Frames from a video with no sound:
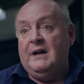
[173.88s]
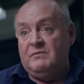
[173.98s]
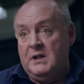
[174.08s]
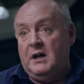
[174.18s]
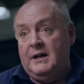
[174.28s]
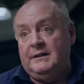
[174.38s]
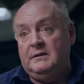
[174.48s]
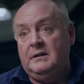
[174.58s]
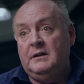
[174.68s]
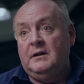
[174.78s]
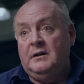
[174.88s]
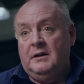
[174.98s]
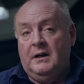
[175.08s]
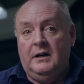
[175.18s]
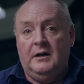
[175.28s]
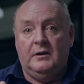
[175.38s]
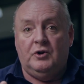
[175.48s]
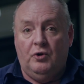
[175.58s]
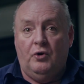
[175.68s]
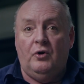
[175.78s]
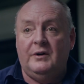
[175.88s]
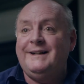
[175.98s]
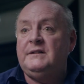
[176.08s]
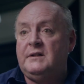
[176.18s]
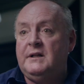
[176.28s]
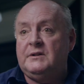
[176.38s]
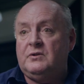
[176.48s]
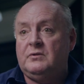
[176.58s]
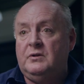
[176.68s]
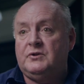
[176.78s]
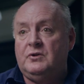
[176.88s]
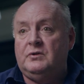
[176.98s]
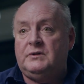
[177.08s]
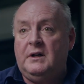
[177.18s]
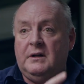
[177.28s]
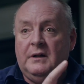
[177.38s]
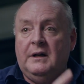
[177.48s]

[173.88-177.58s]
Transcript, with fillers: have nine uh, core international consortia,